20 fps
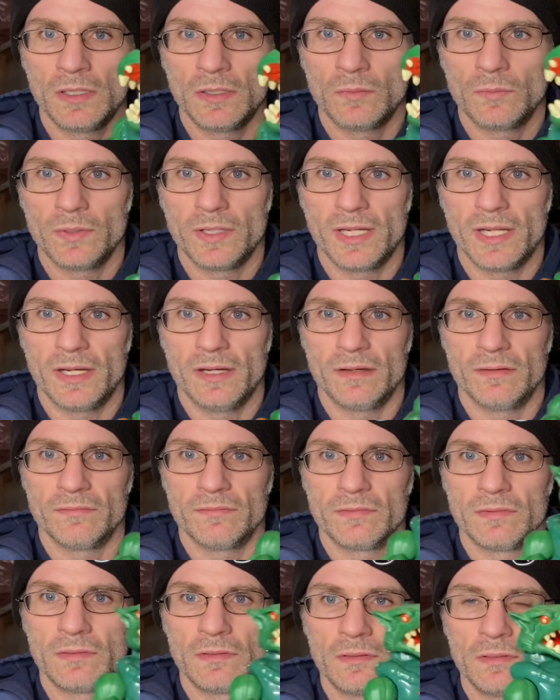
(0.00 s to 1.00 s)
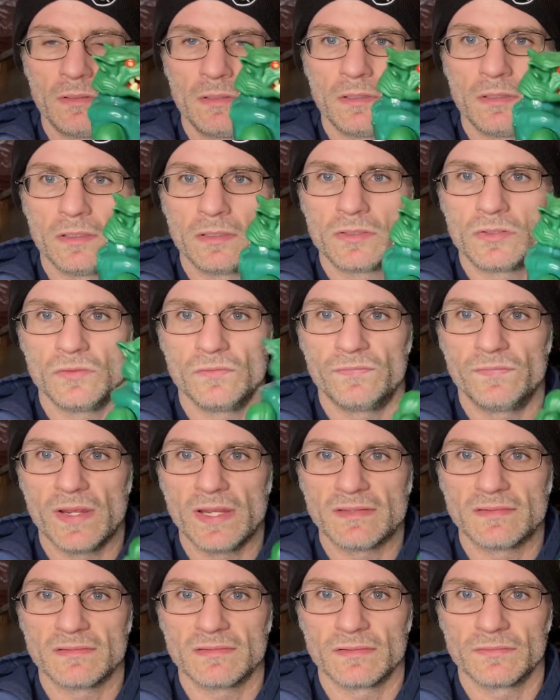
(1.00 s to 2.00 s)
we have the two
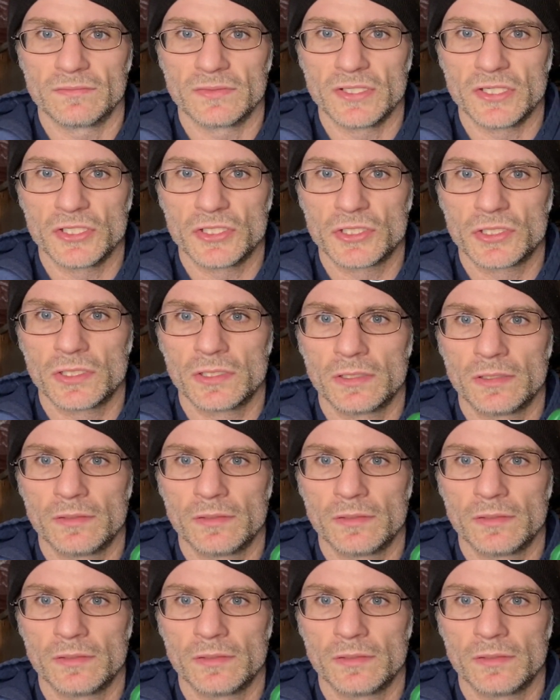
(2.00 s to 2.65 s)
faces of Leech.